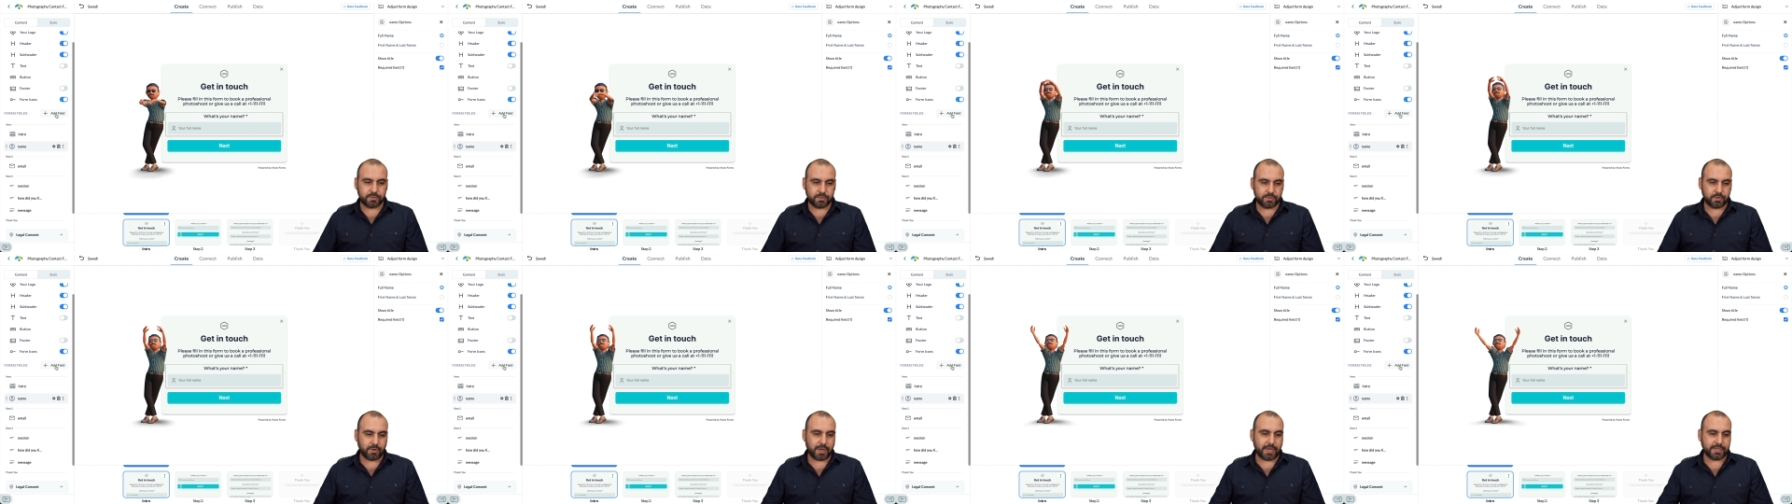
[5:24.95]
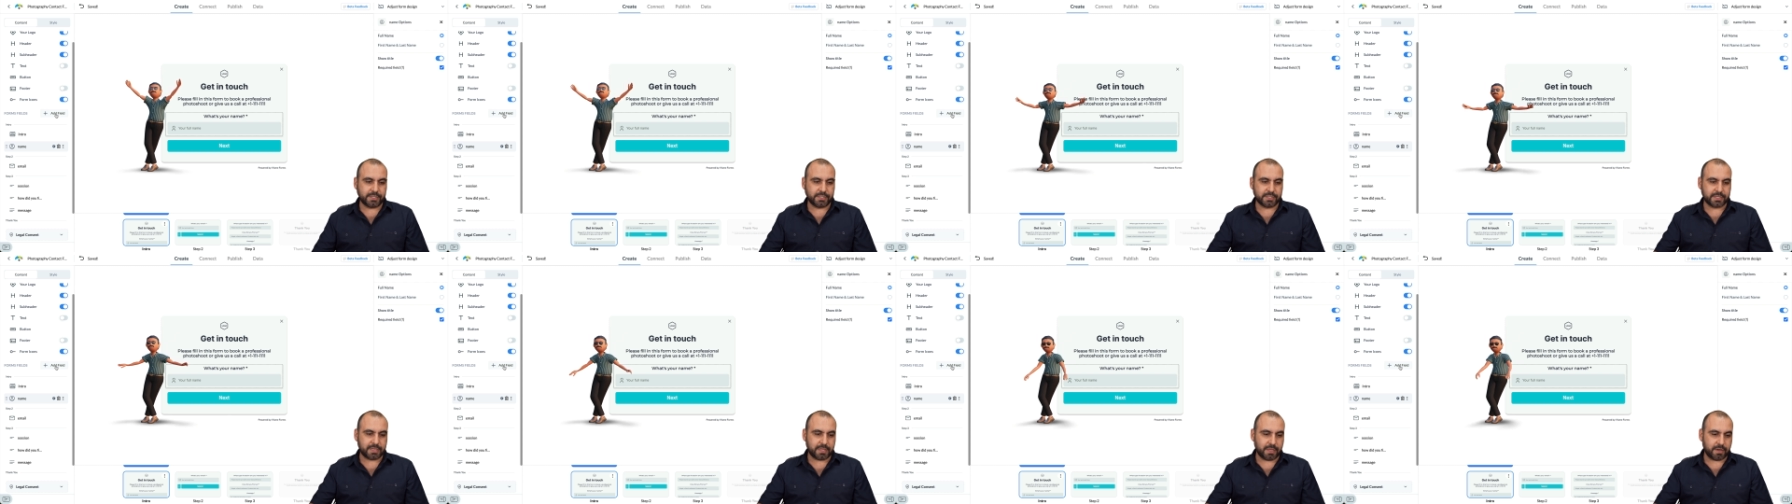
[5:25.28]
So I
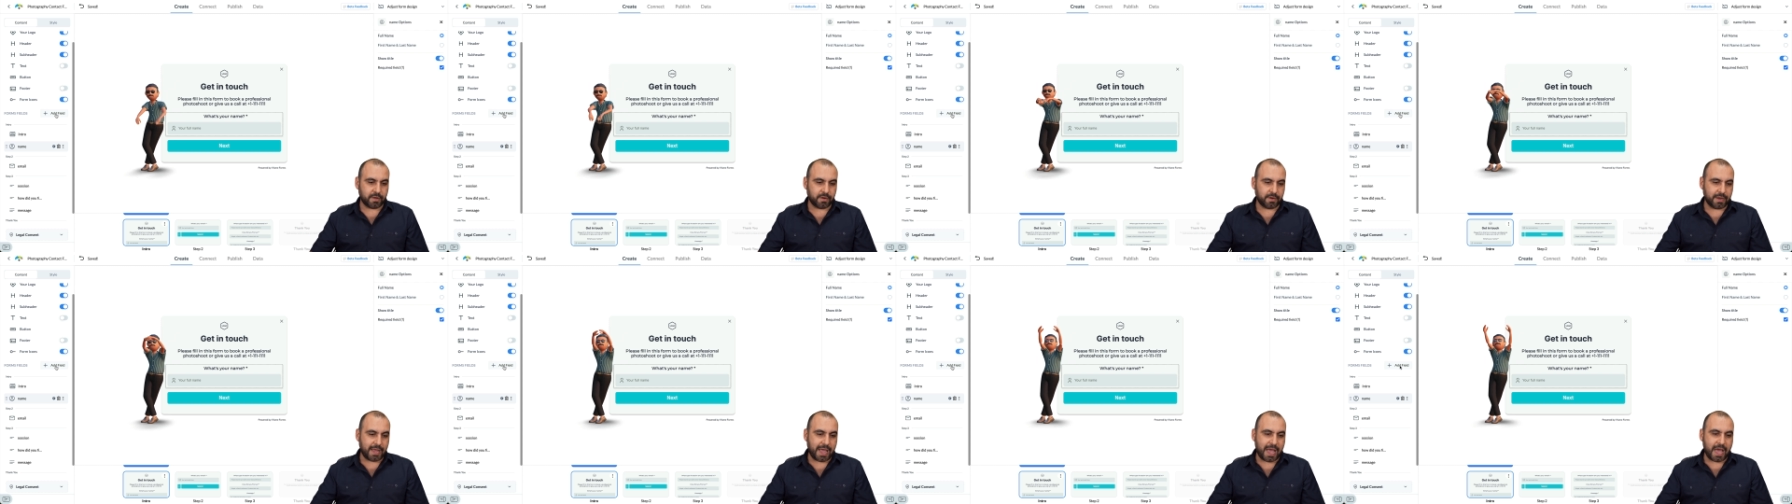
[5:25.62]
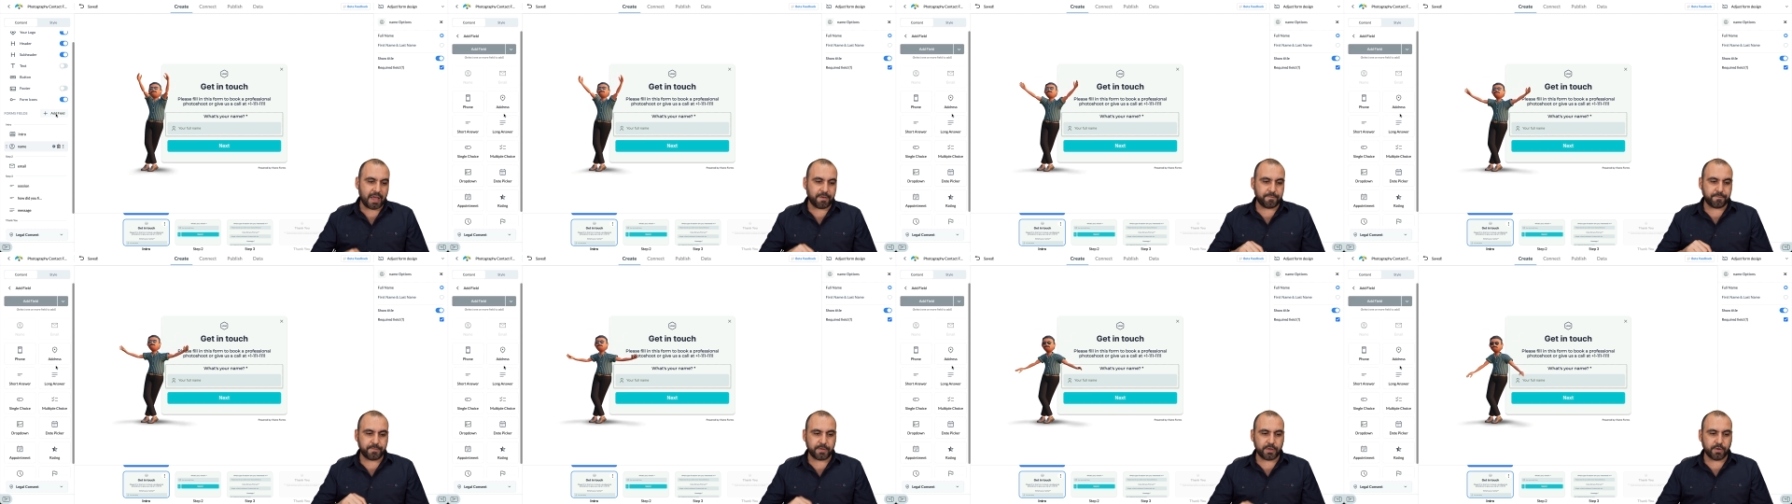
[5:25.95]
just click on
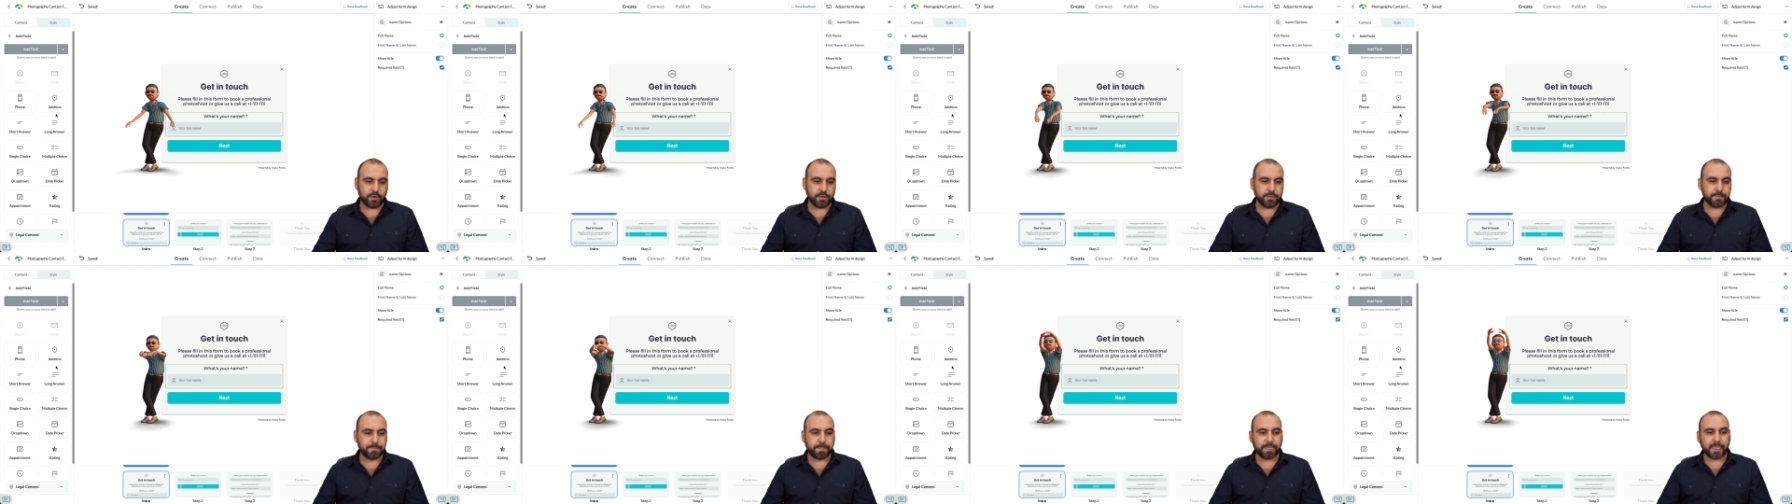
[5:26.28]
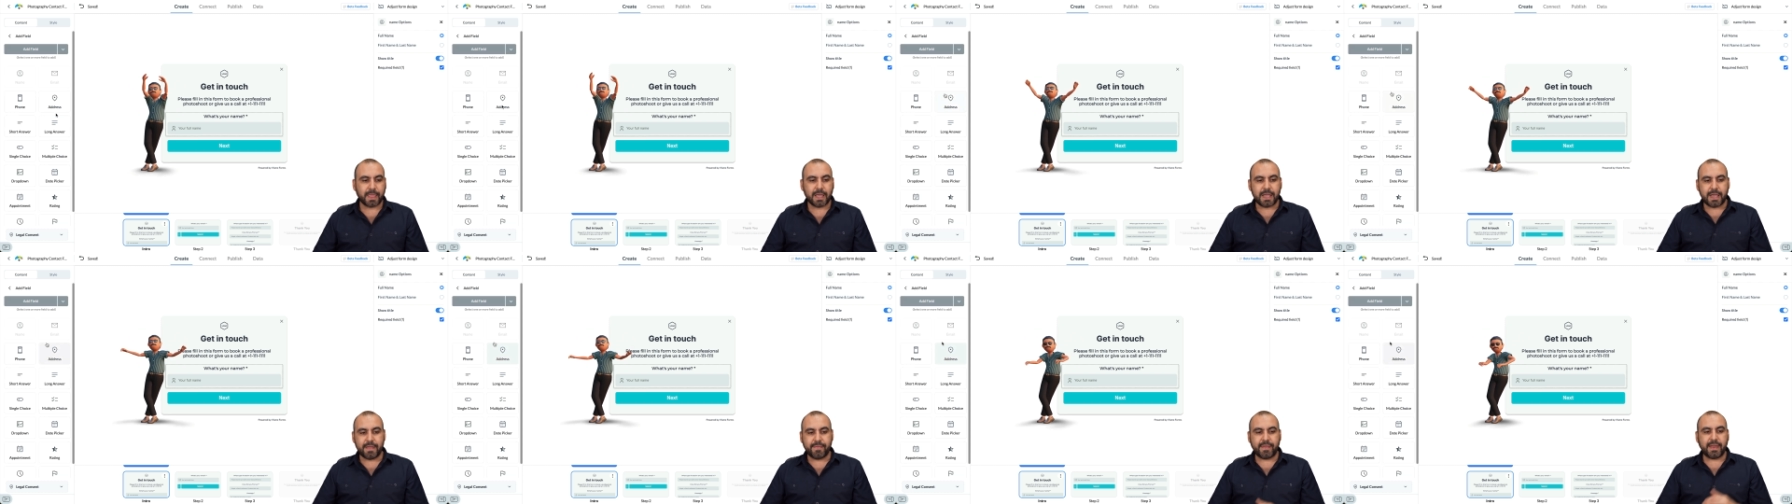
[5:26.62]
add field
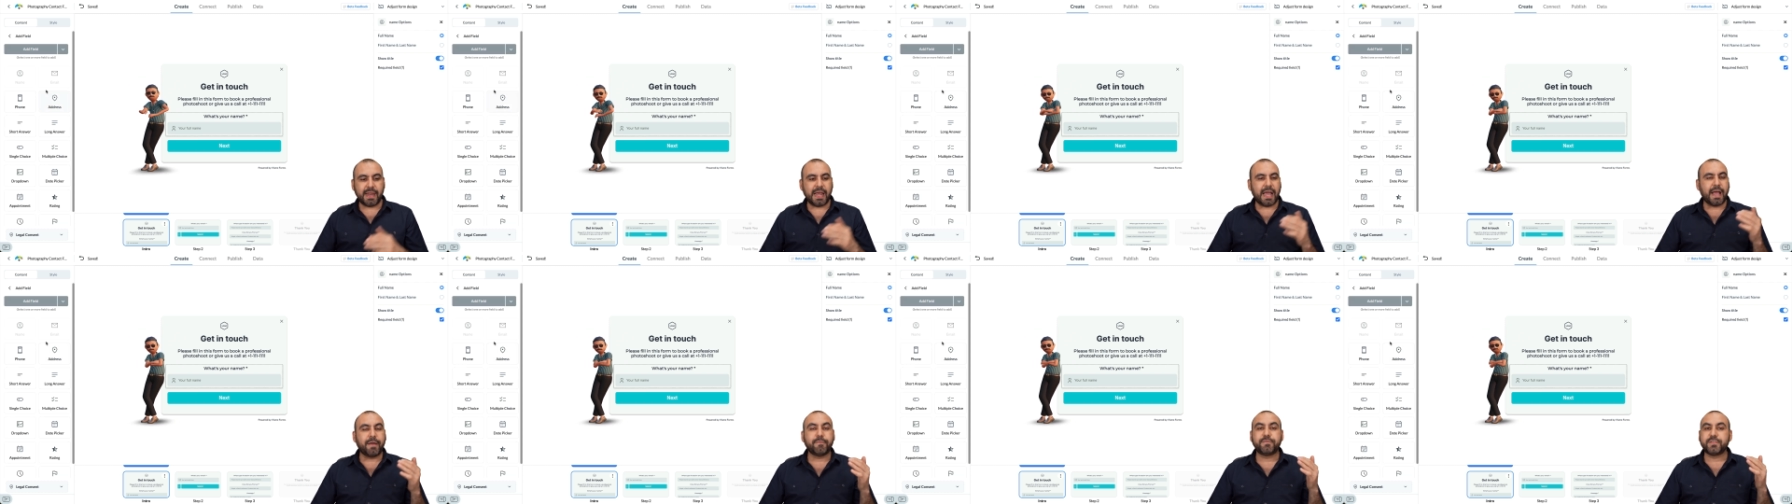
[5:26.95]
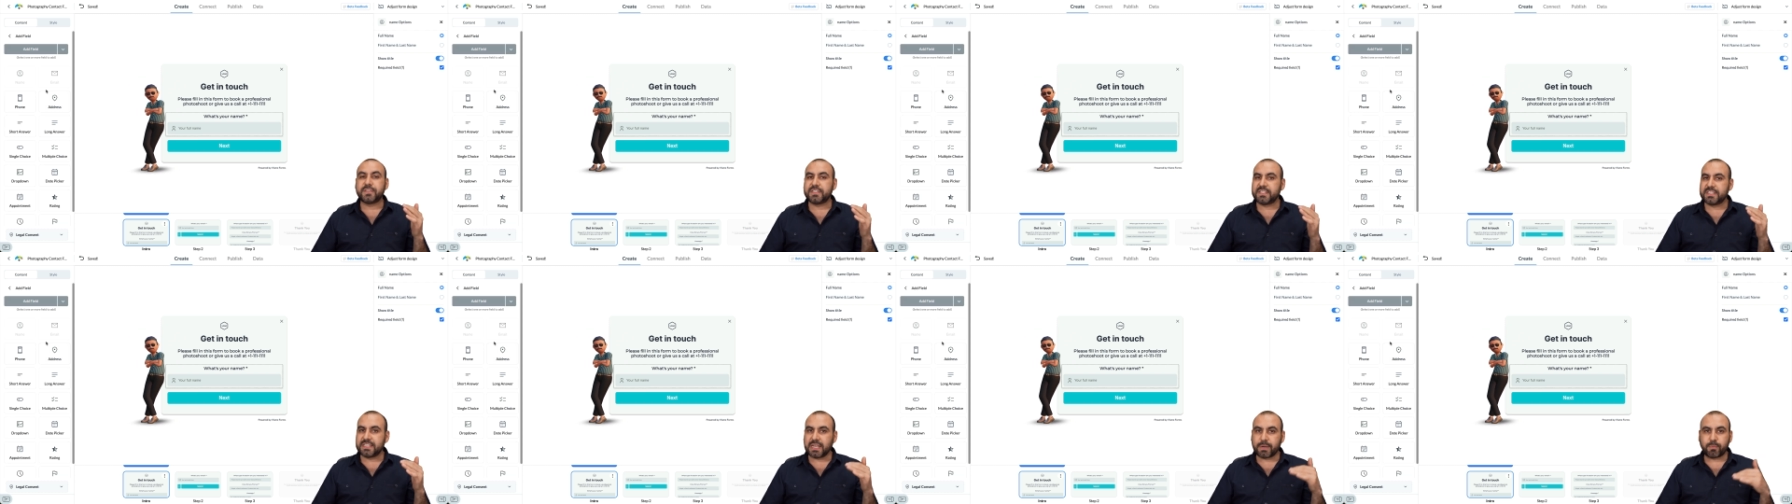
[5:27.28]
and then have
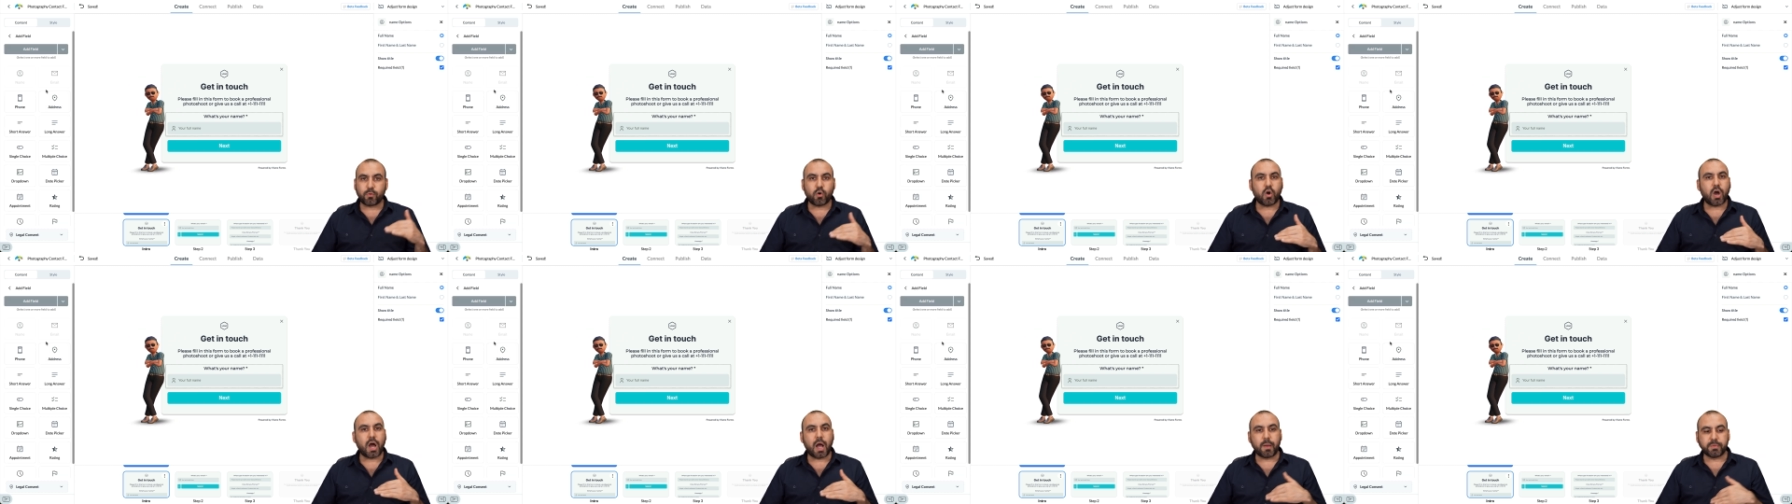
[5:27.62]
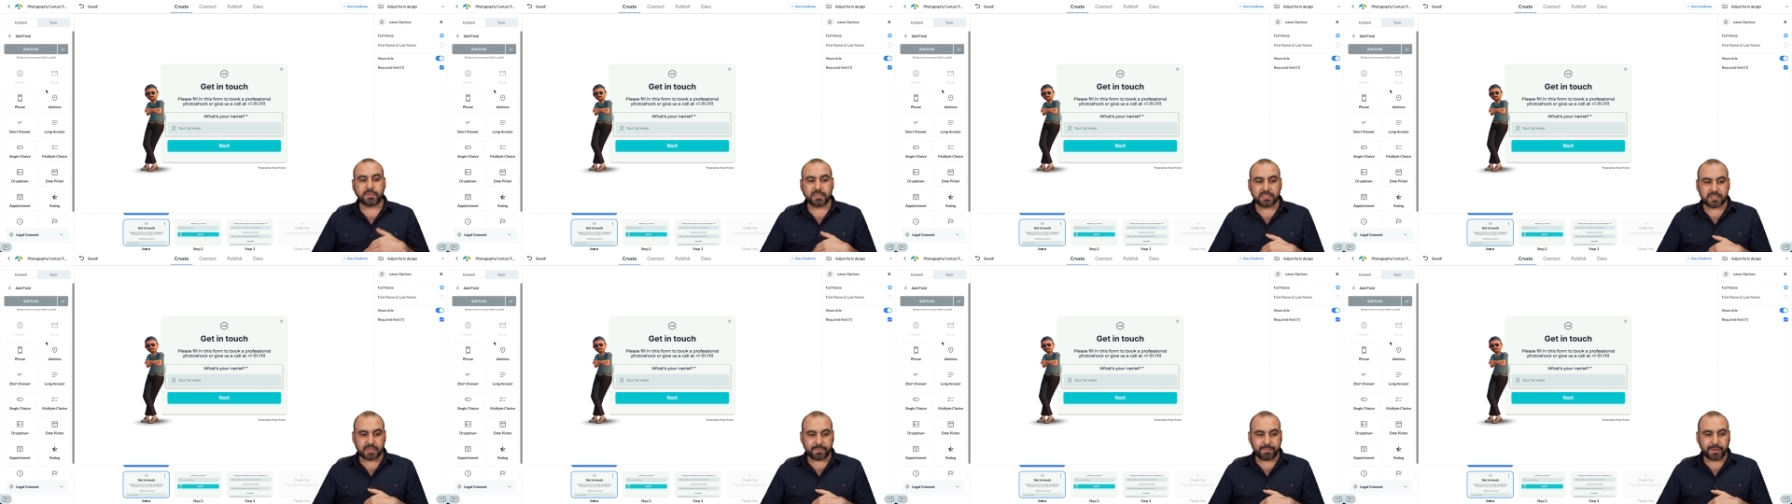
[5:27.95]
several
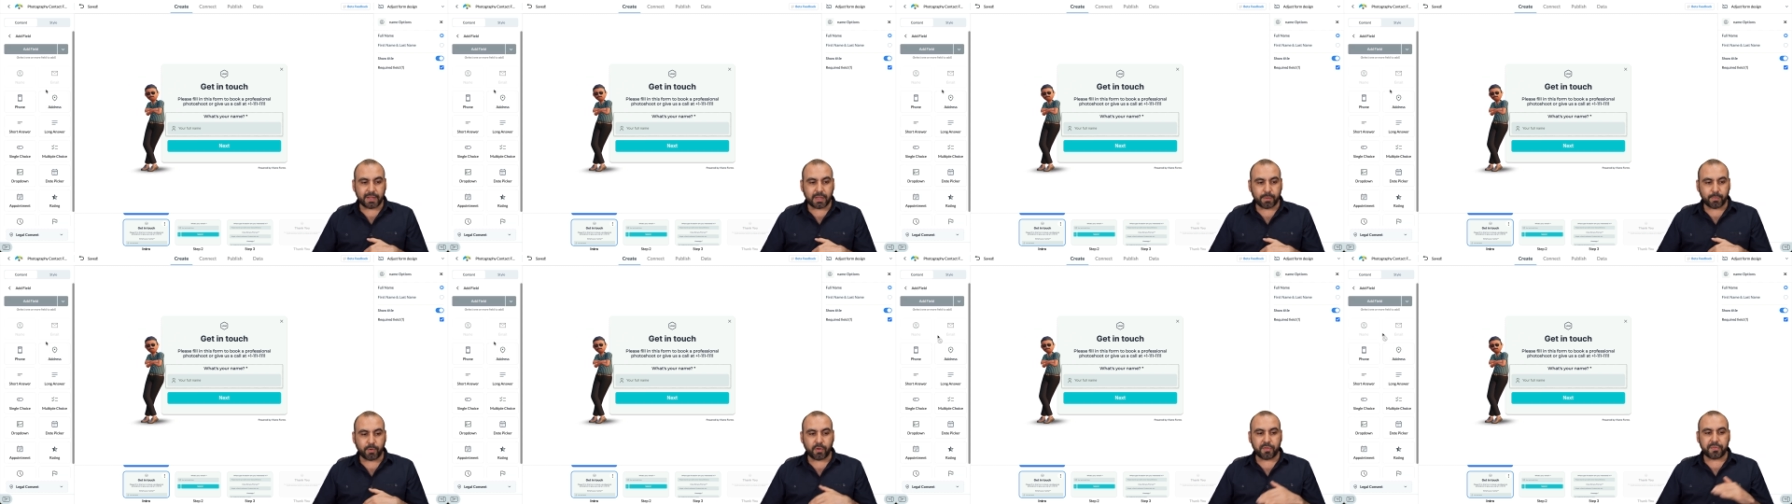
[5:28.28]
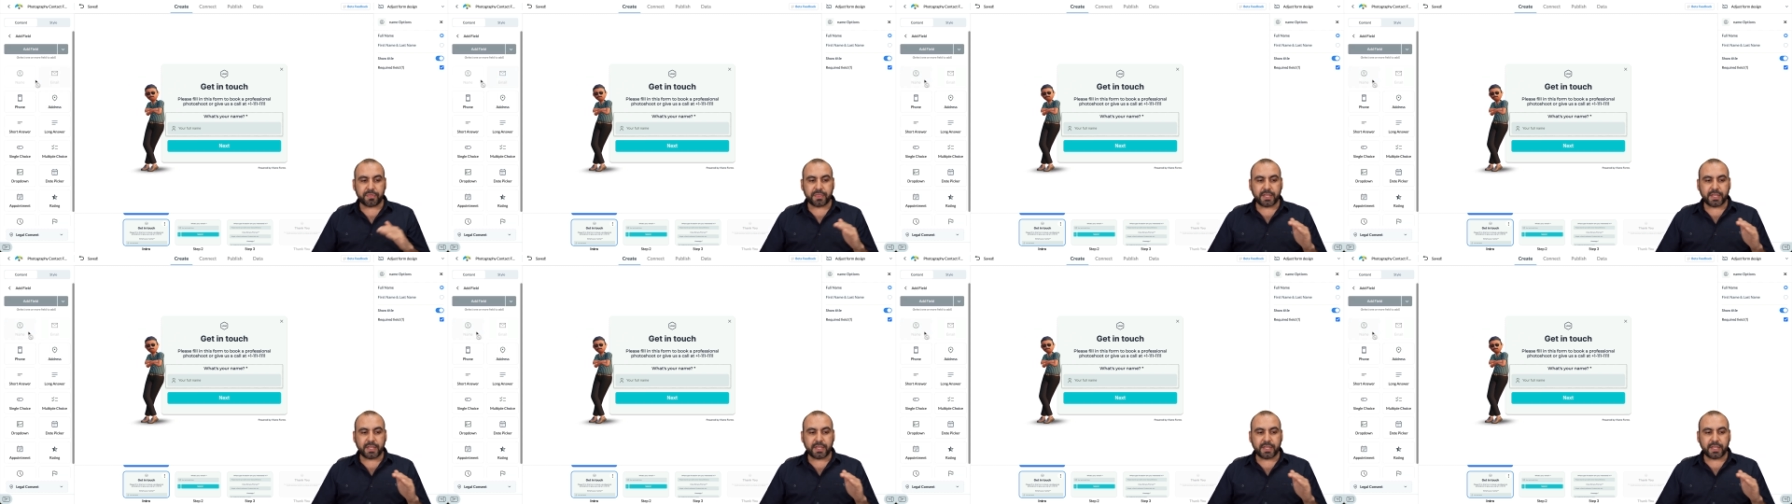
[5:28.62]
options available.